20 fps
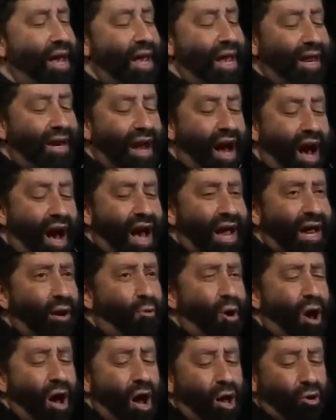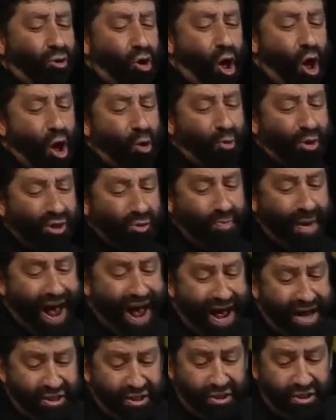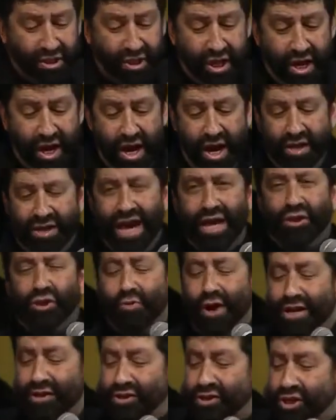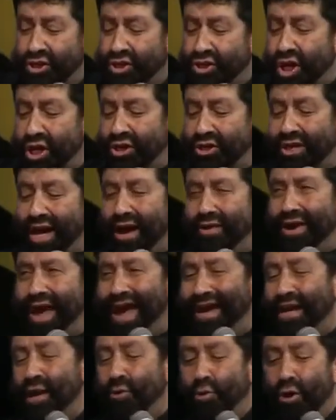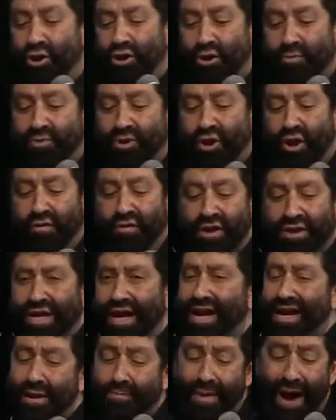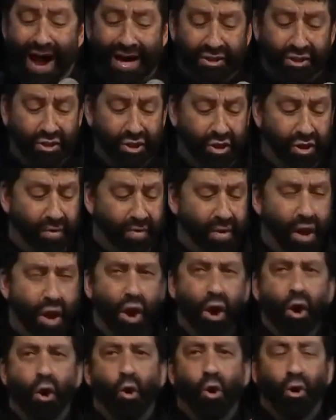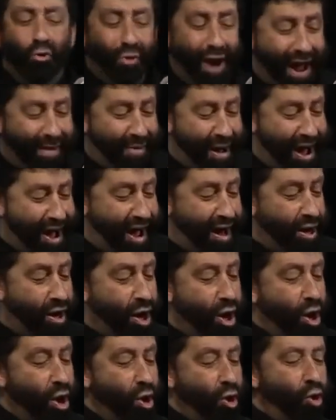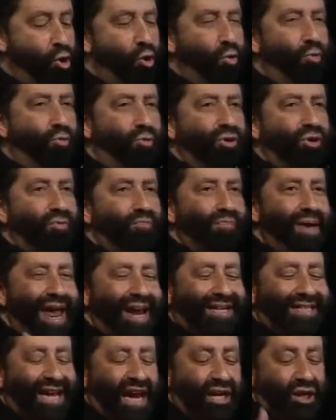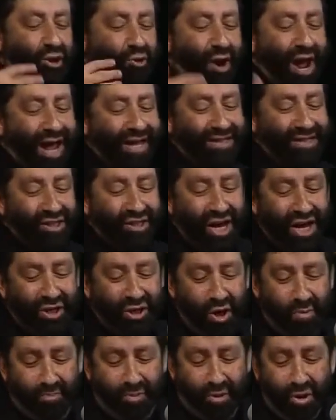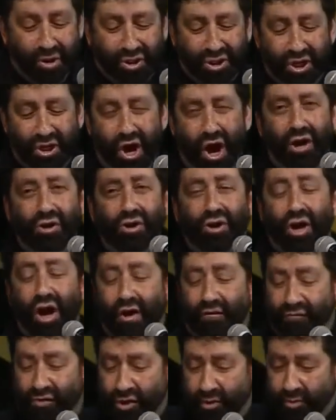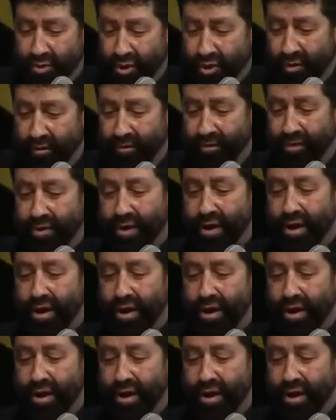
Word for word: In Iowa, a law was passed that threatens to shut down any worship service and any pastor or rabbi who makes a transgender person uncomfortable.